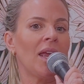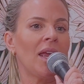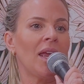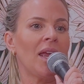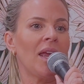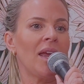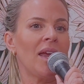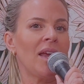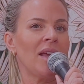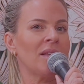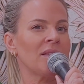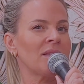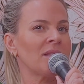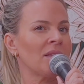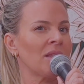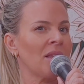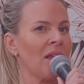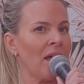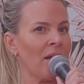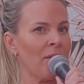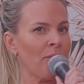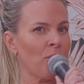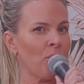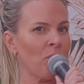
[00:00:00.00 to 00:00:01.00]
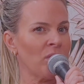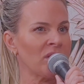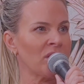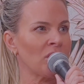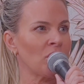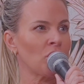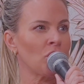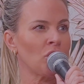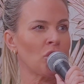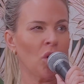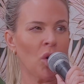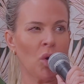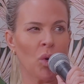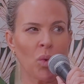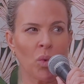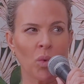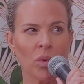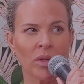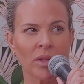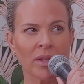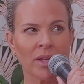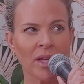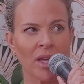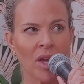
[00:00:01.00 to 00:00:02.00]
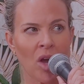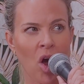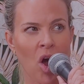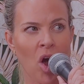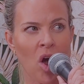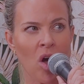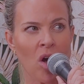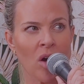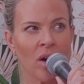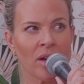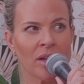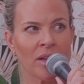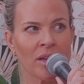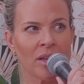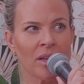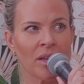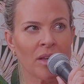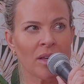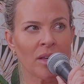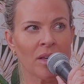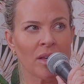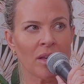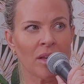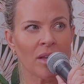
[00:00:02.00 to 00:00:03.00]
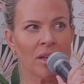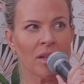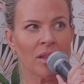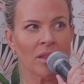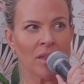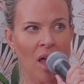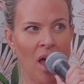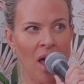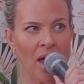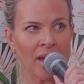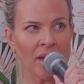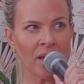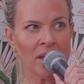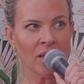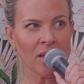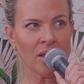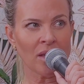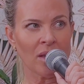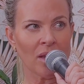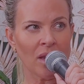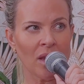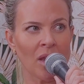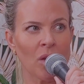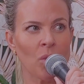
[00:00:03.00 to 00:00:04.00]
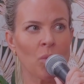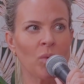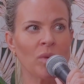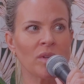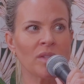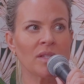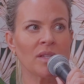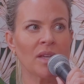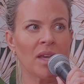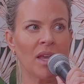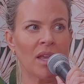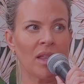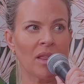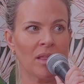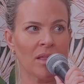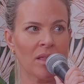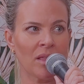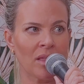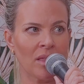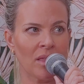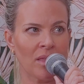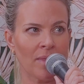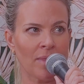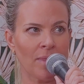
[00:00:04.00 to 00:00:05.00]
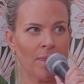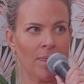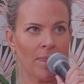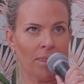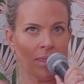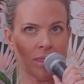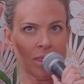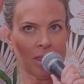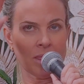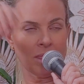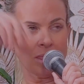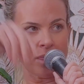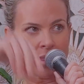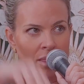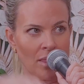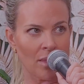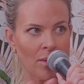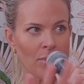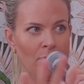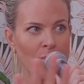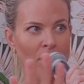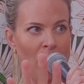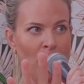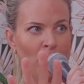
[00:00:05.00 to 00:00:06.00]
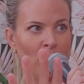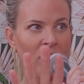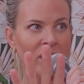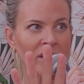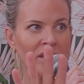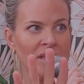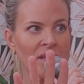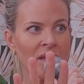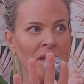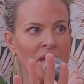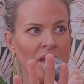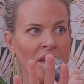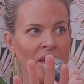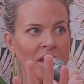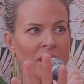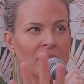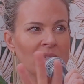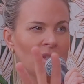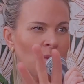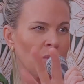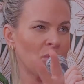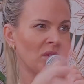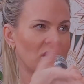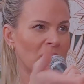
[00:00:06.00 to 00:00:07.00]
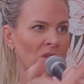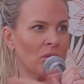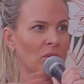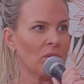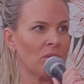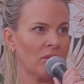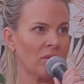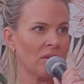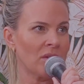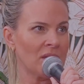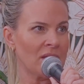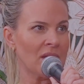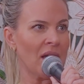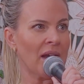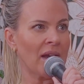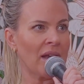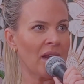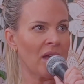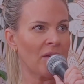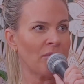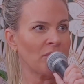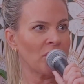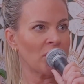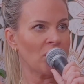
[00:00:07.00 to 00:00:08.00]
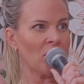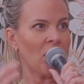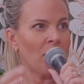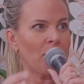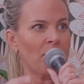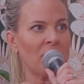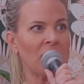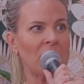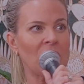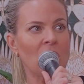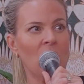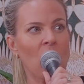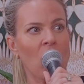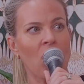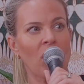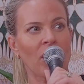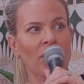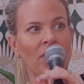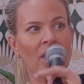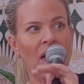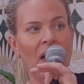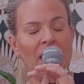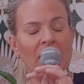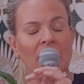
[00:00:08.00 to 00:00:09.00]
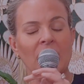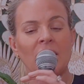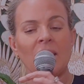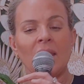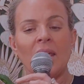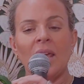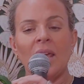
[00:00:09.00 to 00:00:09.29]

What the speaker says: His life wasn't totally online. It was in paparazzi because he was still young enough to not be online.